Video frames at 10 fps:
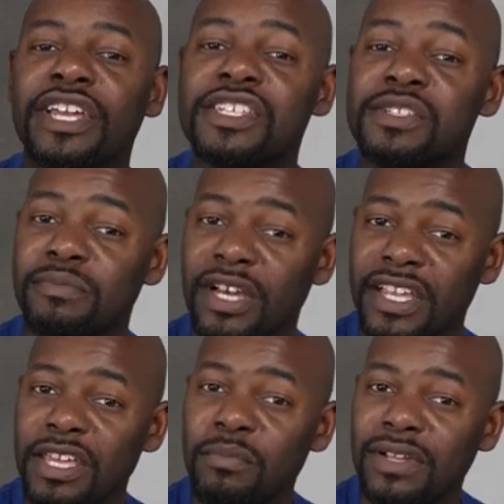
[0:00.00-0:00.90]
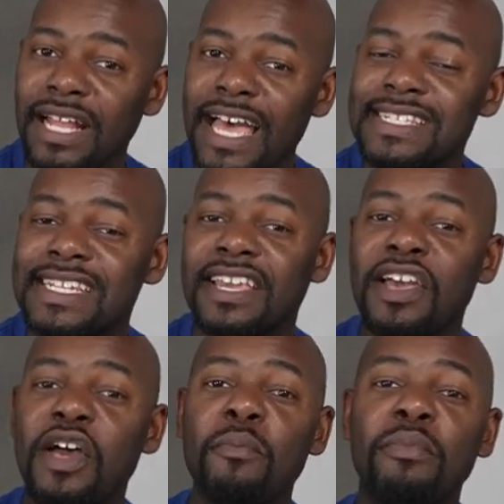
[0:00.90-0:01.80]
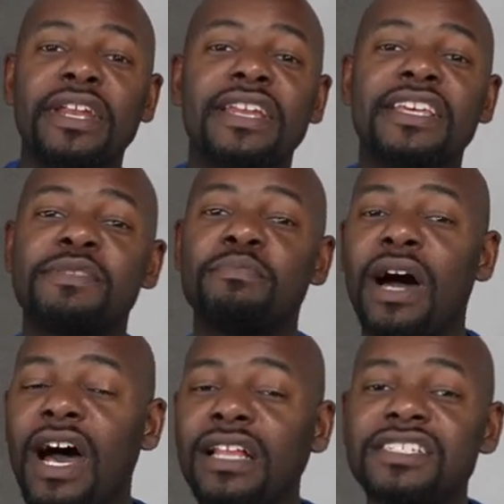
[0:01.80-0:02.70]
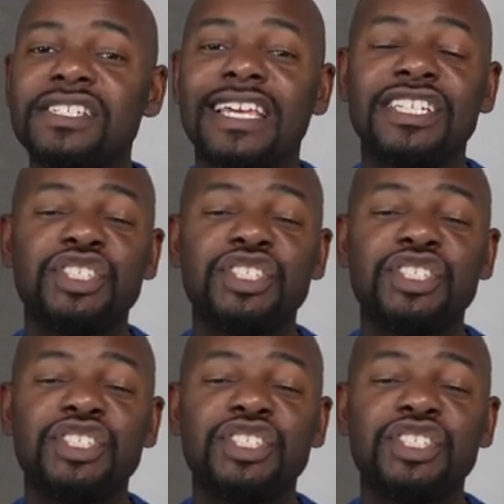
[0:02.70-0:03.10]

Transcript: It's again plastic, but it is polished and